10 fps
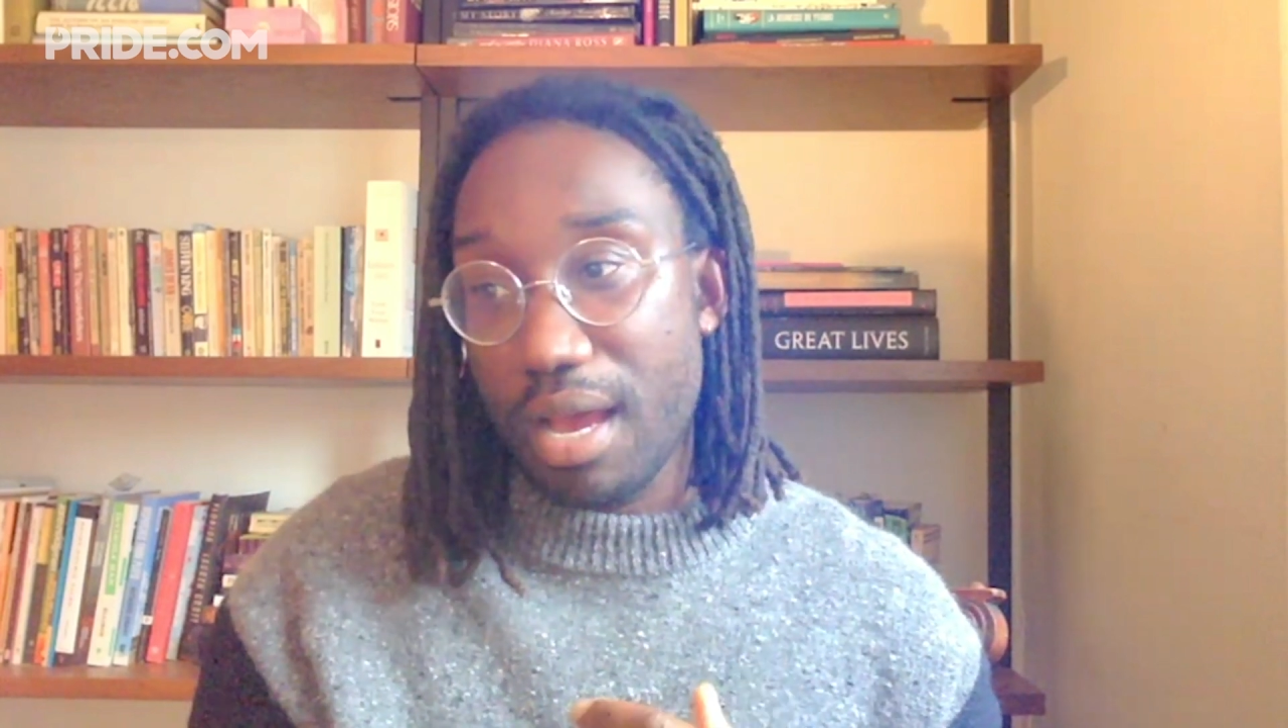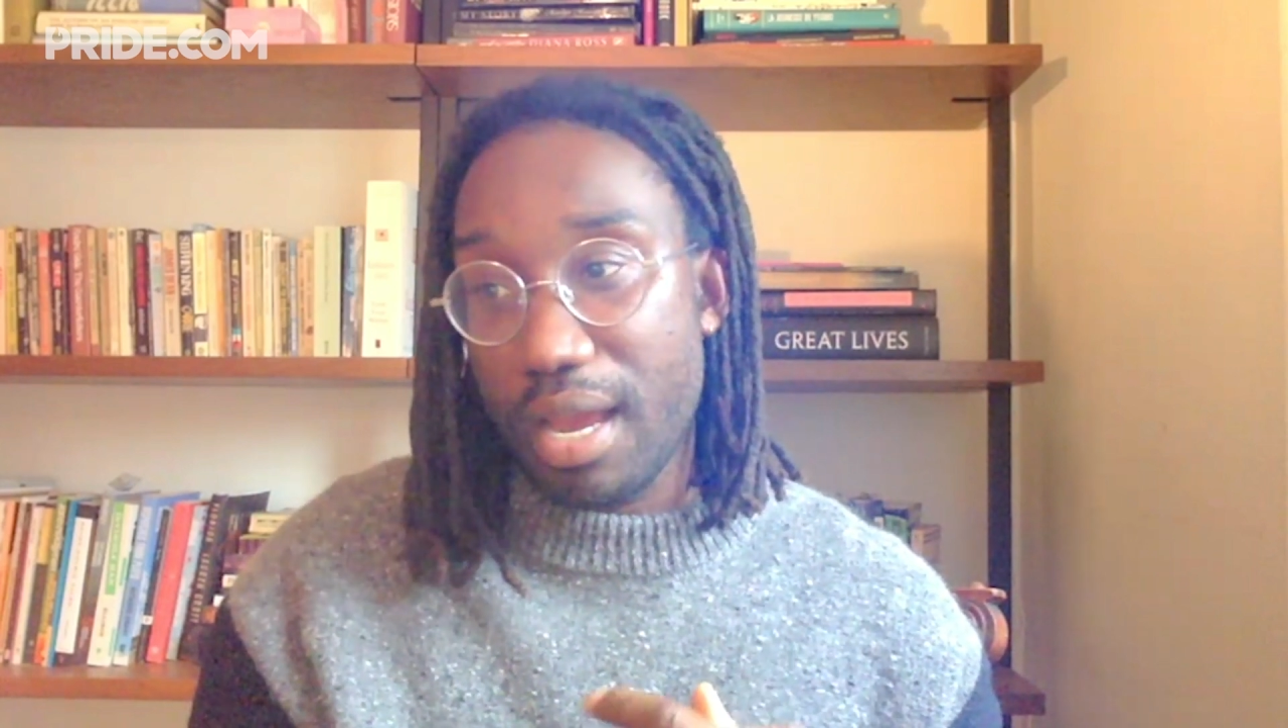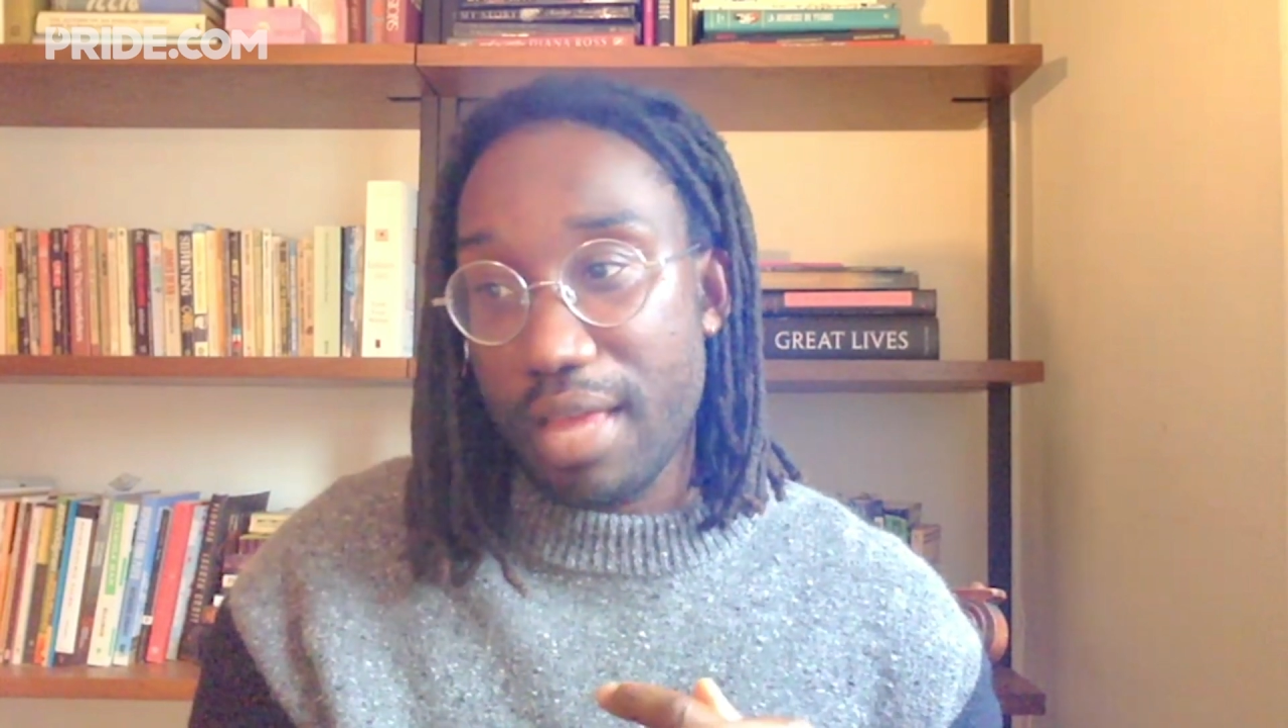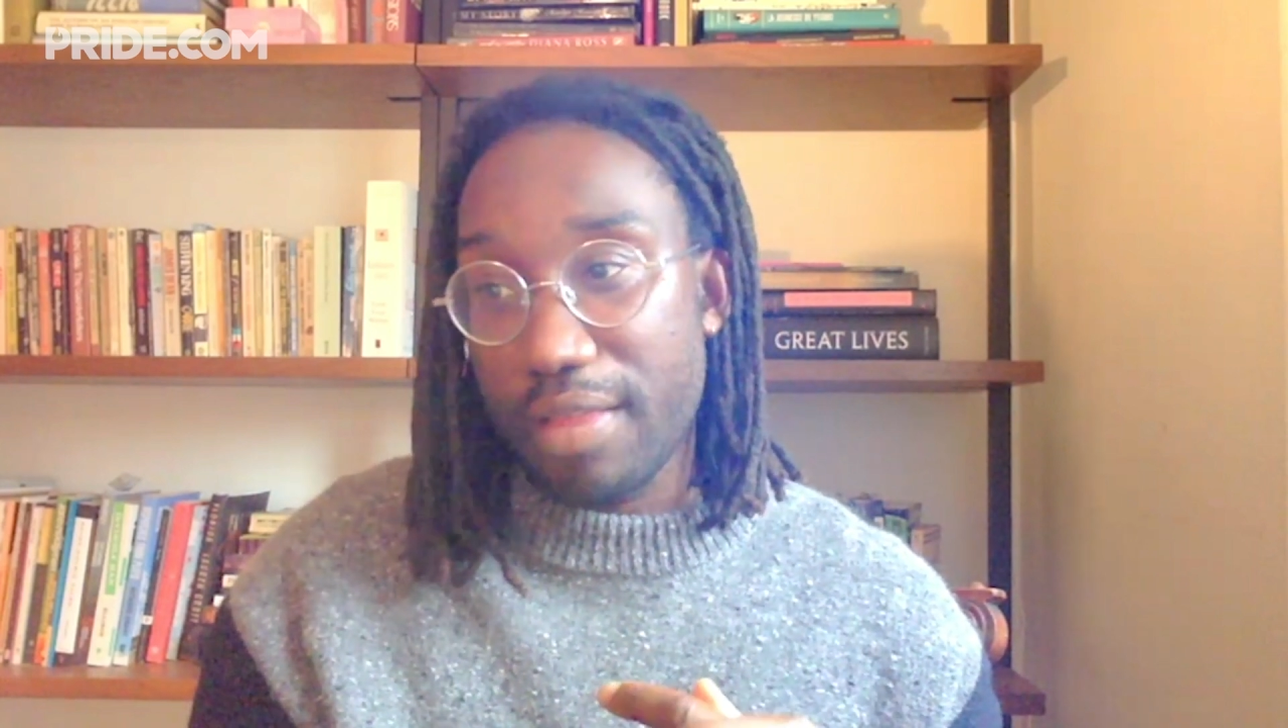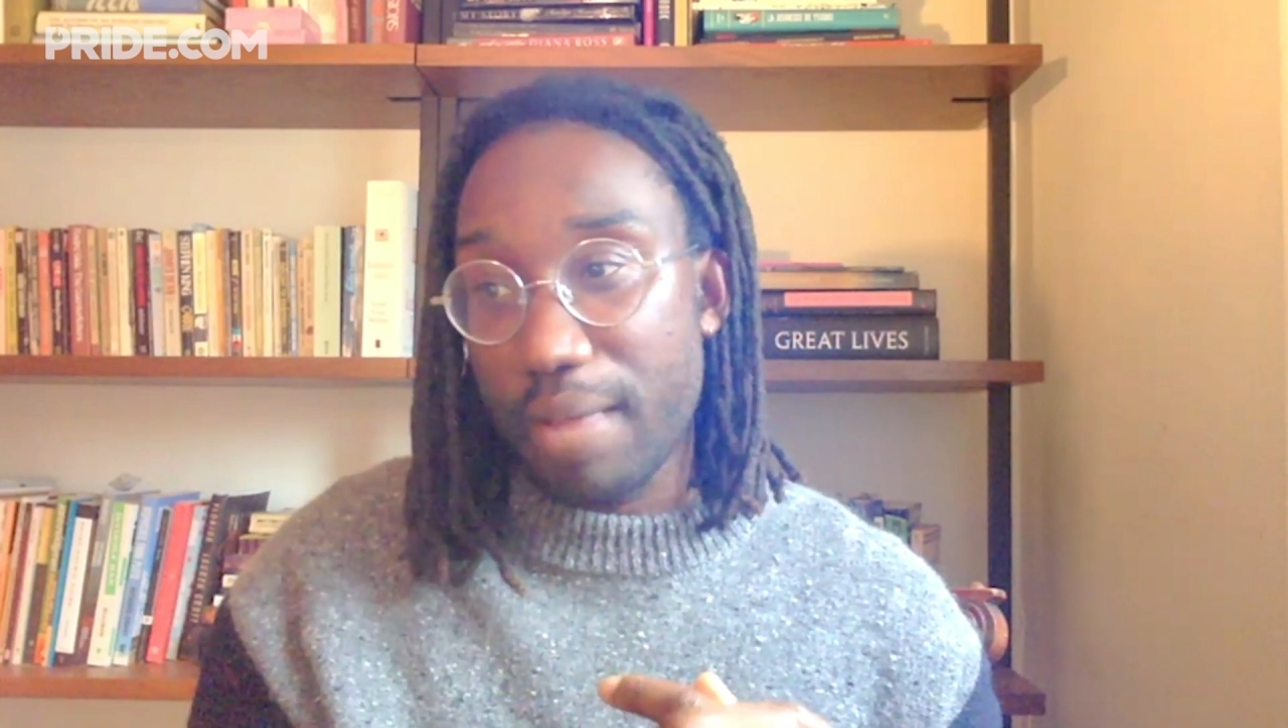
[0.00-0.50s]

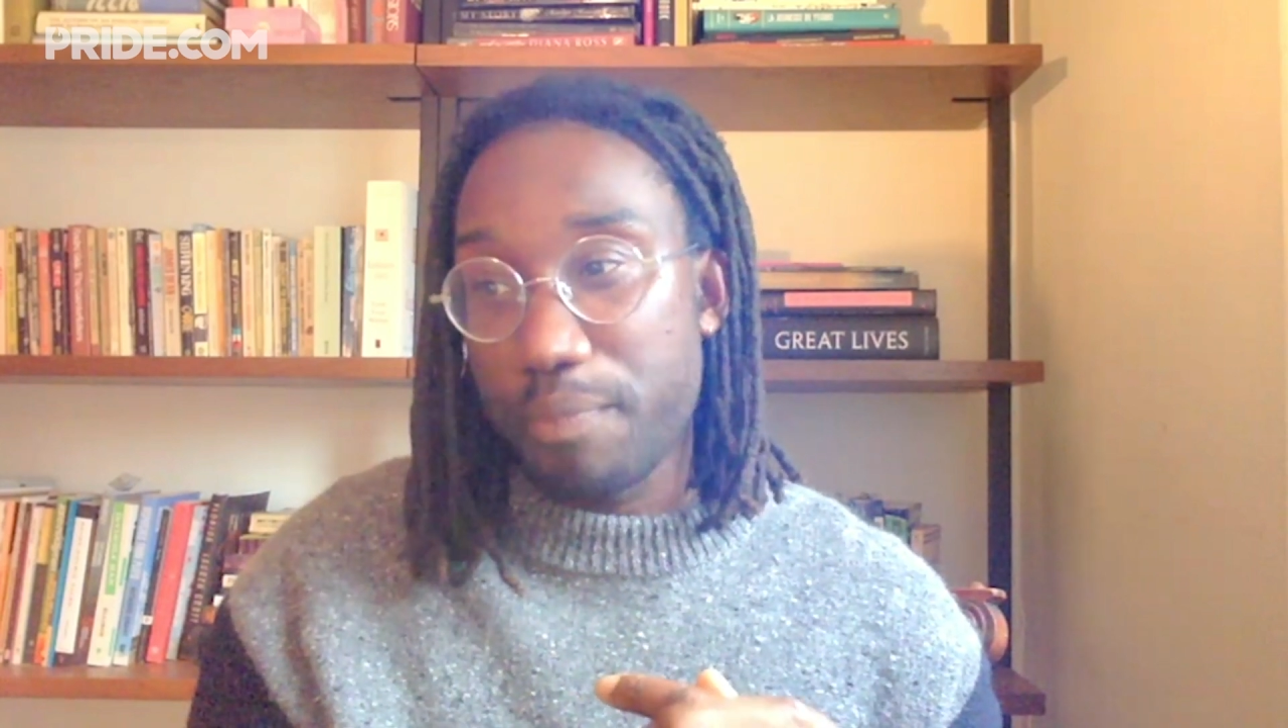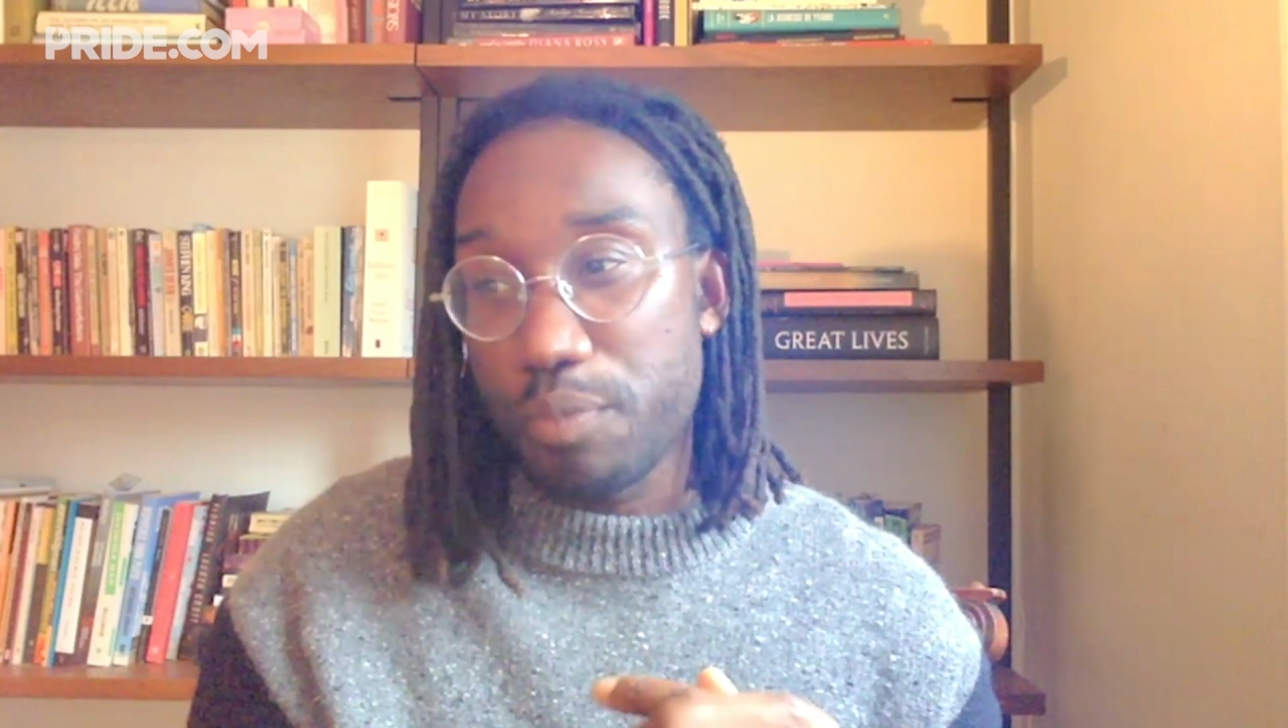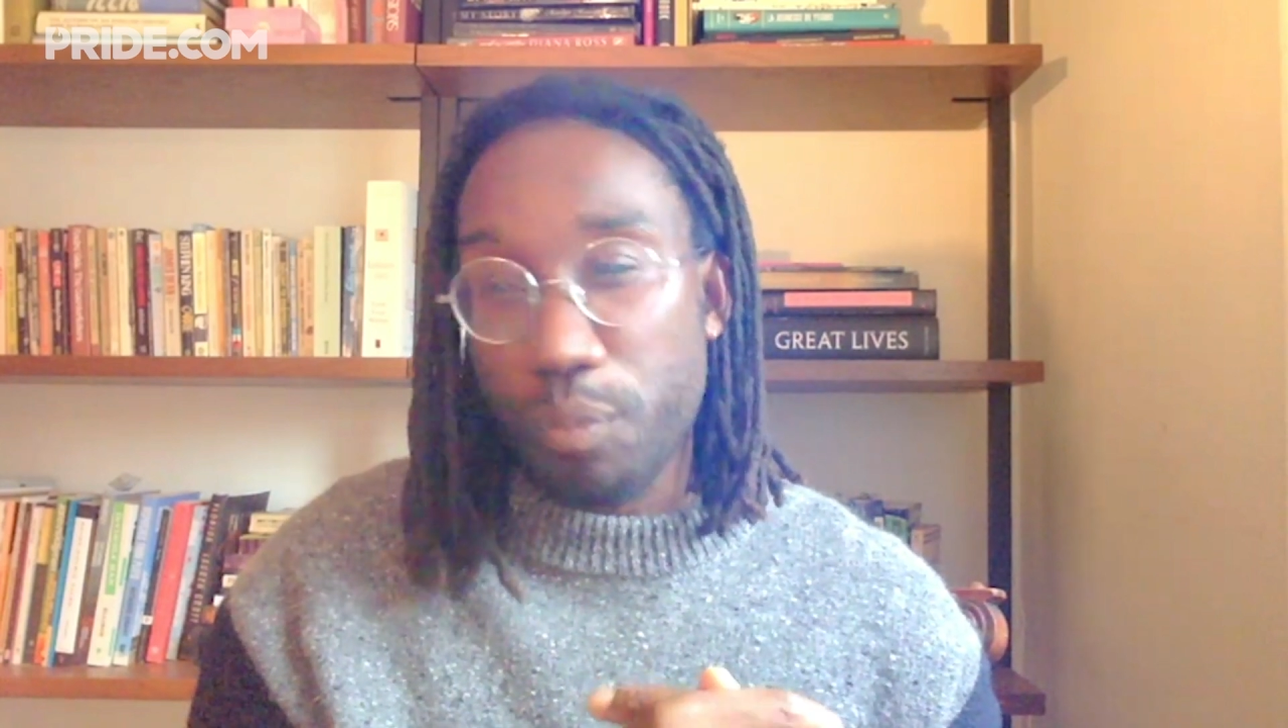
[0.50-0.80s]
I